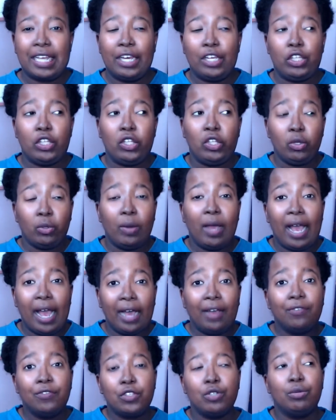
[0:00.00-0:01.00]
Like you
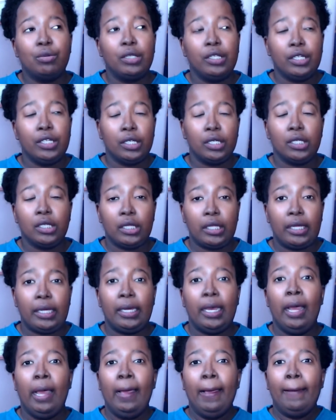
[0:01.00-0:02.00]
have to
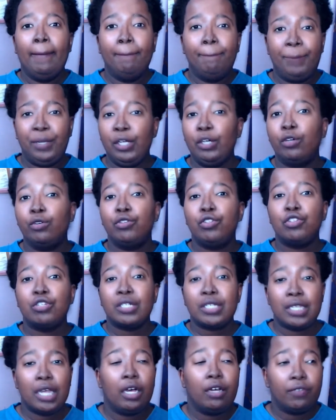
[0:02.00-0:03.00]
literally build
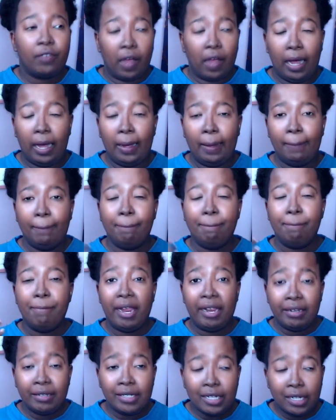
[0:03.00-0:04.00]
yourself up
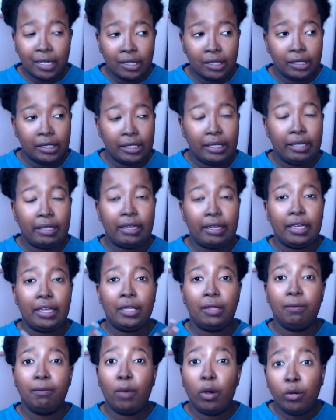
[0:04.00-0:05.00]

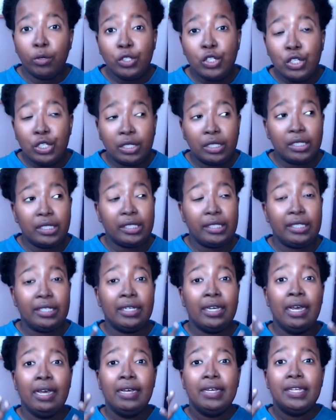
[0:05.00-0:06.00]
mentally, emotionally,